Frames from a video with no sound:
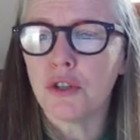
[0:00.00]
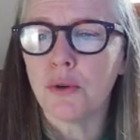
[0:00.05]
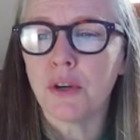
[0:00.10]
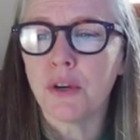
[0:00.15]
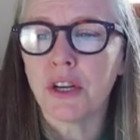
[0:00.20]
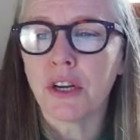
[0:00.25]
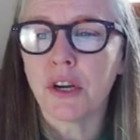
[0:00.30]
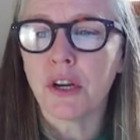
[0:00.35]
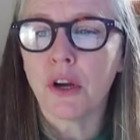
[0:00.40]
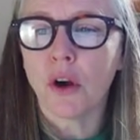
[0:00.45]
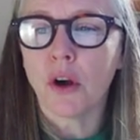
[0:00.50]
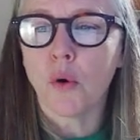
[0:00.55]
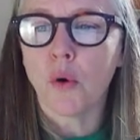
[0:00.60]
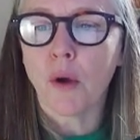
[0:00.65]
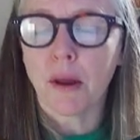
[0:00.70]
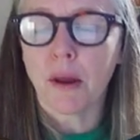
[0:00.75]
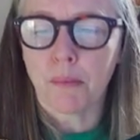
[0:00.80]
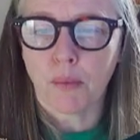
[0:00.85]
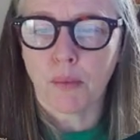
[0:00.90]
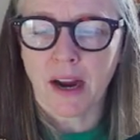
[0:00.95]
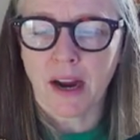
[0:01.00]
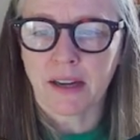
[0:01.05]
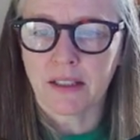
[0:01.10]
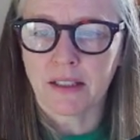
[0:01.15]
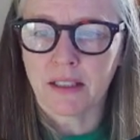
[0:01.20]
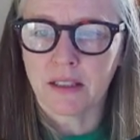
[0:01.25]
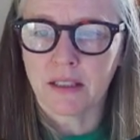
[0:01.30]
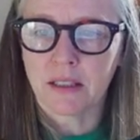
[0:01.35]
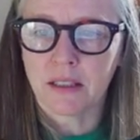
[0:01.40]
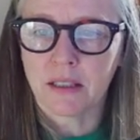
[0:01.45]
you can go and
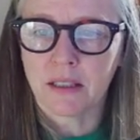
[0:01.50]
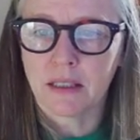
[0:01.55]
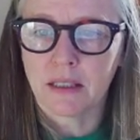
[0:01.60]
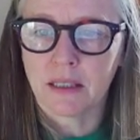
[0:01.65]
practice.